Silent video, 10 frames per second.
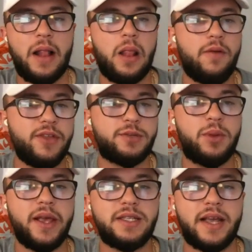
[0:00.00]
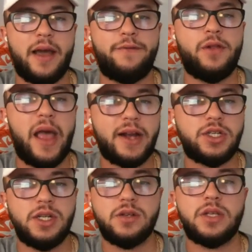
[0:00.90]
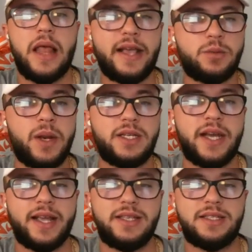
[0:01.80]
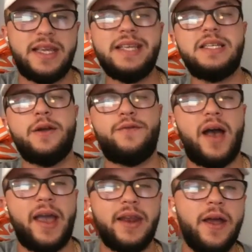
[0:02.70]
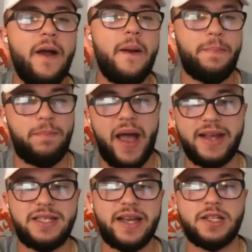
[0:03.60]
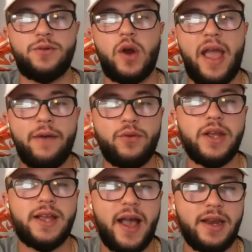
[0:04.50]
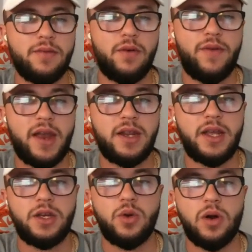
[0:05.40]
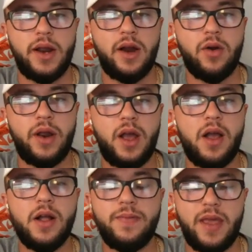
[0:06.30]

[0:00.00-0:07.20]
I love this place. They got flash deals, last minute tickets. It's easy to find Buy tickets for every kind of event in your area.